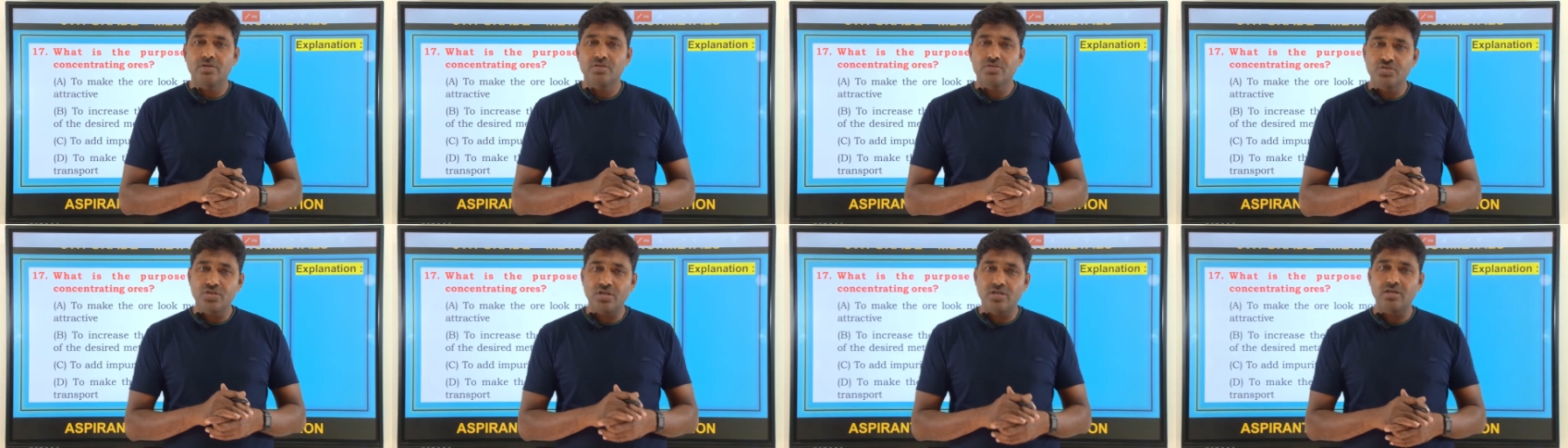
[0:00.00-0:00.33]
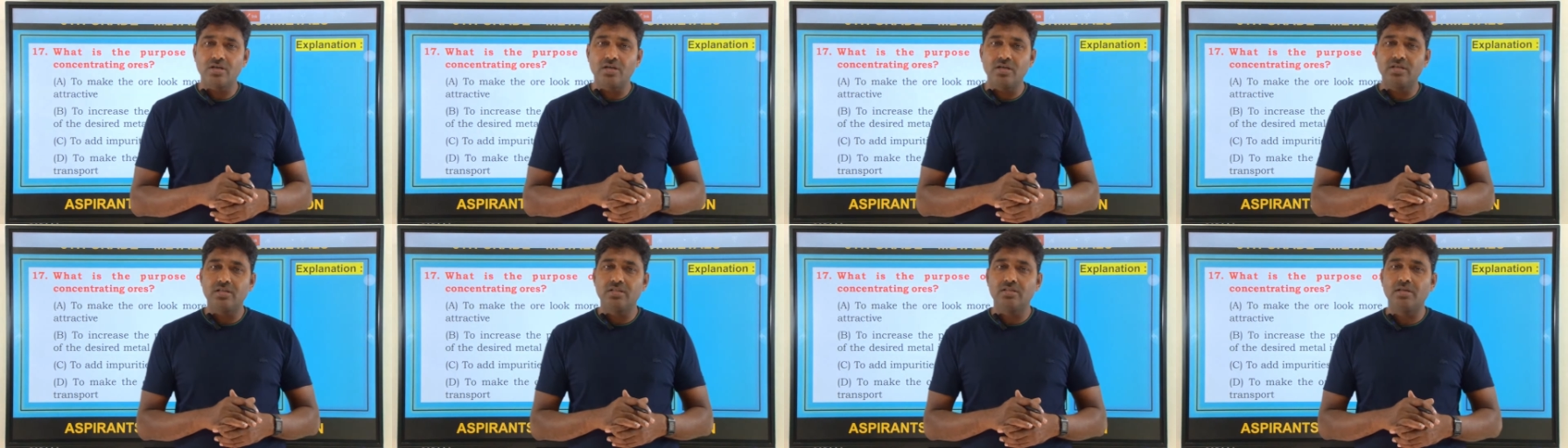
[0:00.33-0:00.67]

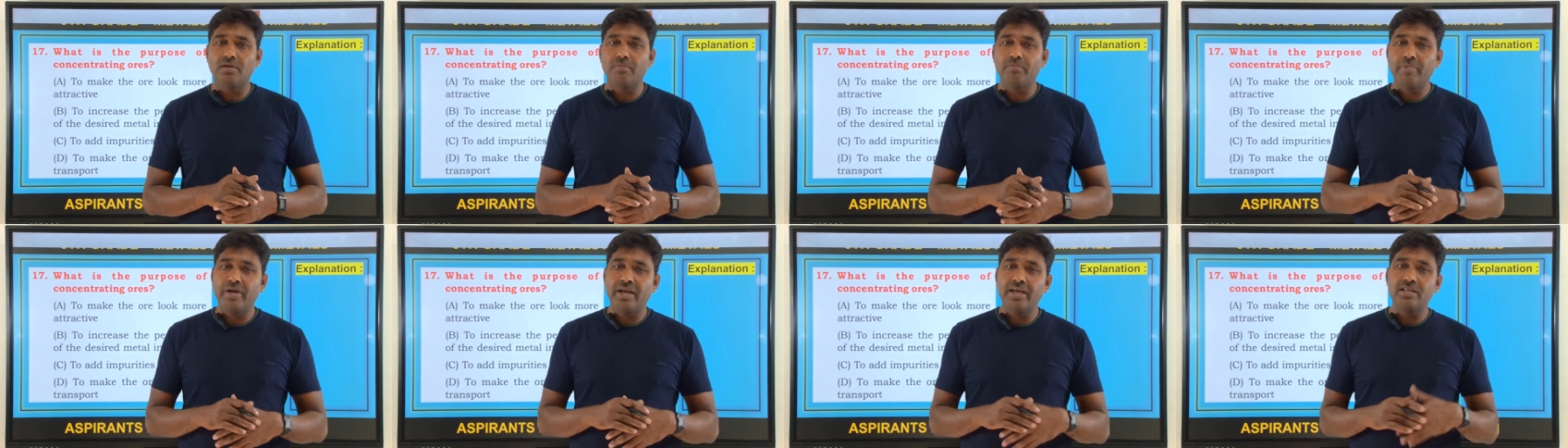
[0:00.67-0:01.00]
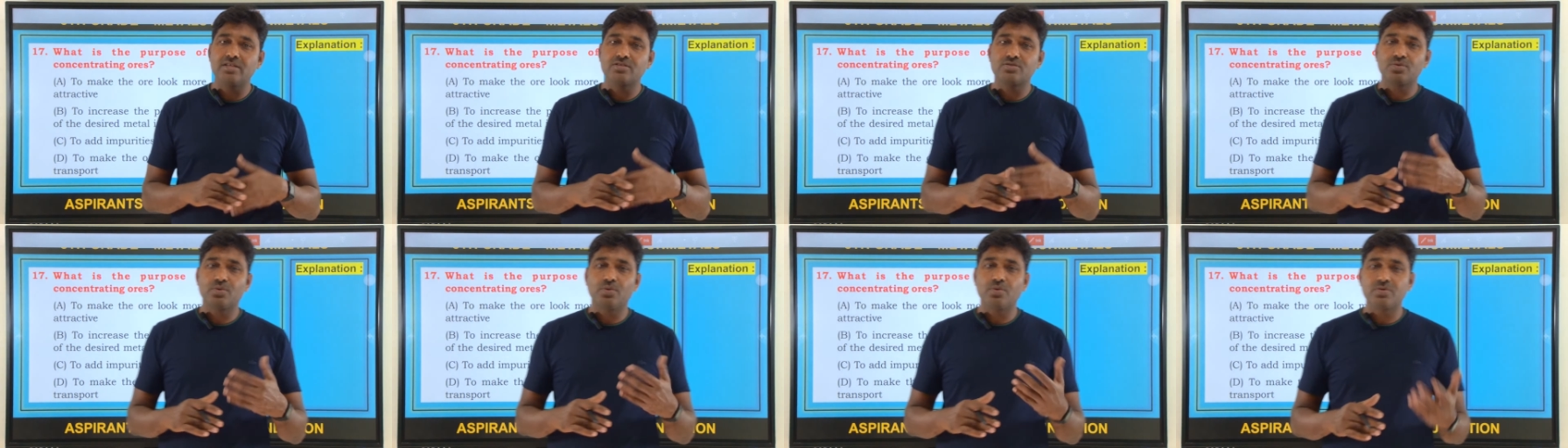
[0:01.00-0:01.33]
Generally the
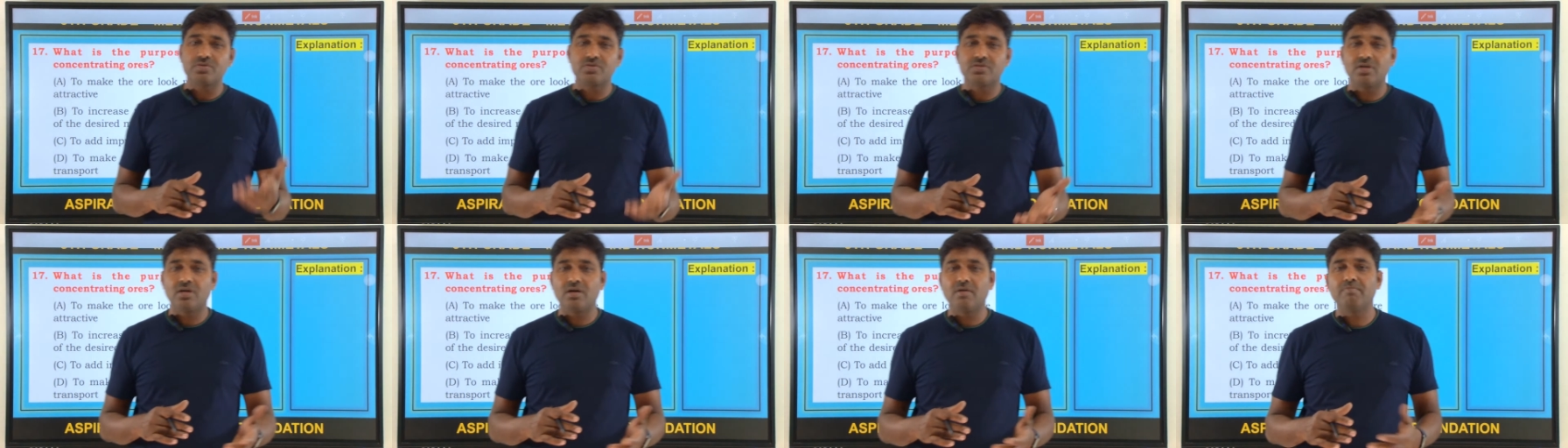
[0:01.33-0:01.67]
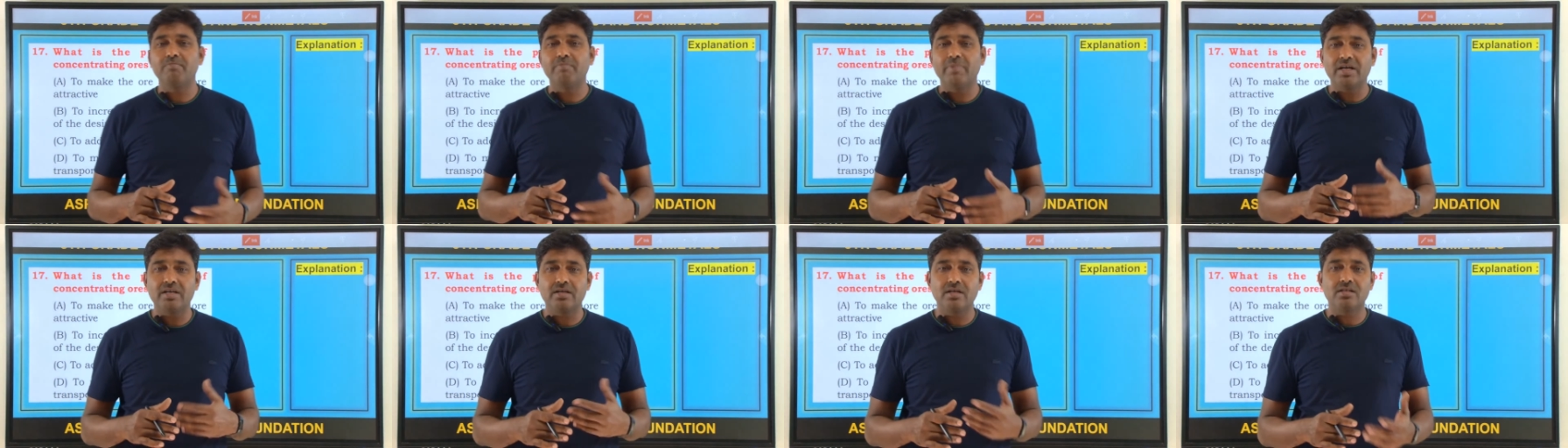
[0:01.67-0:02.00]
main source
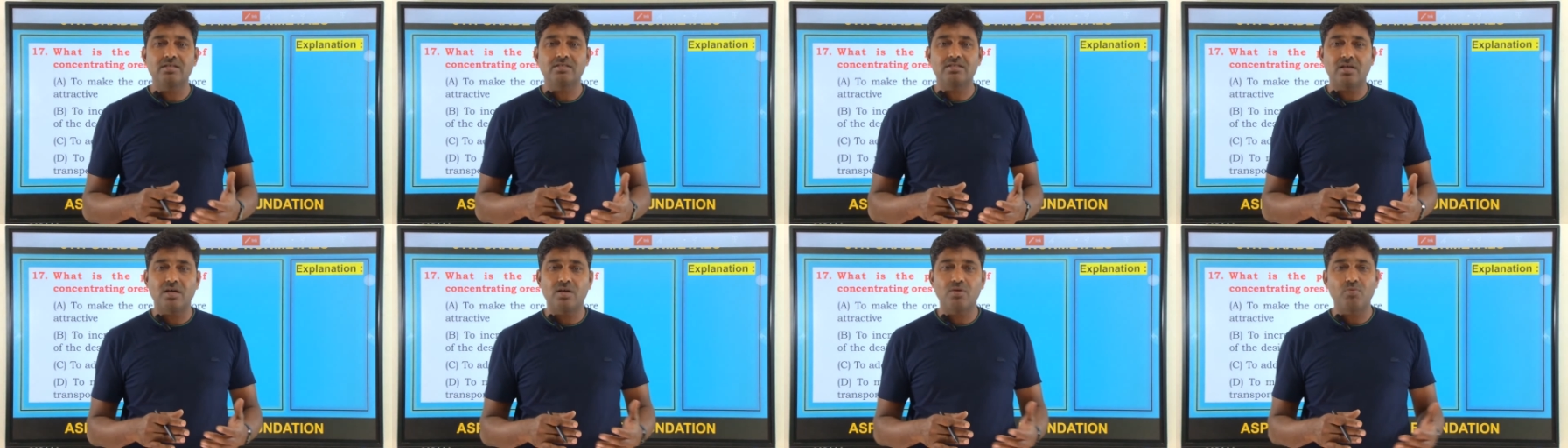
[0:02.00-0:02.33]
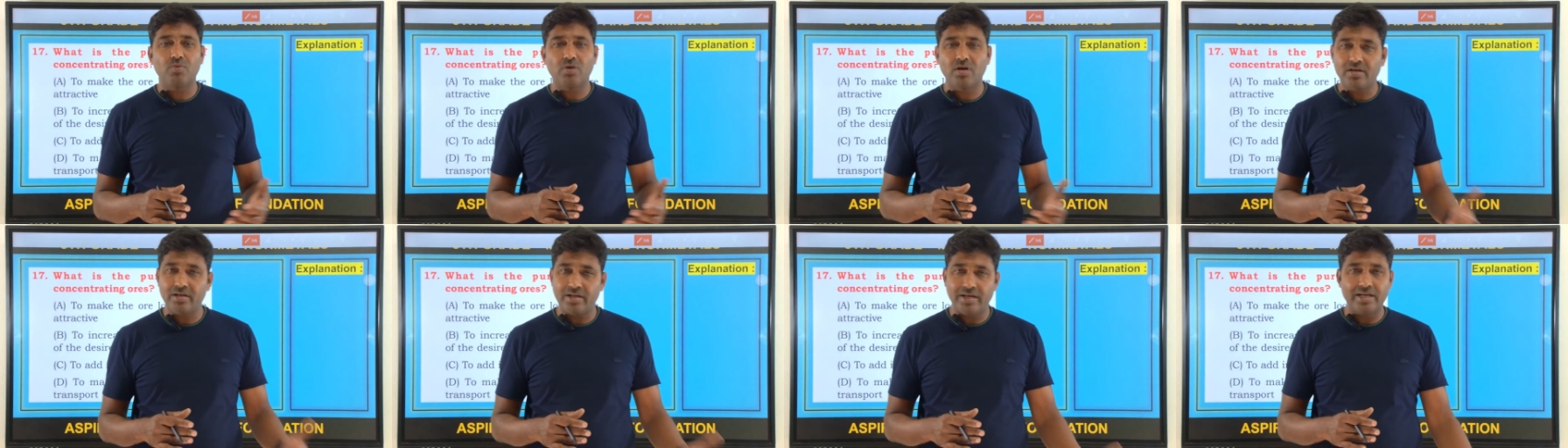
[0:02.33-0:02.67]
of metals are what?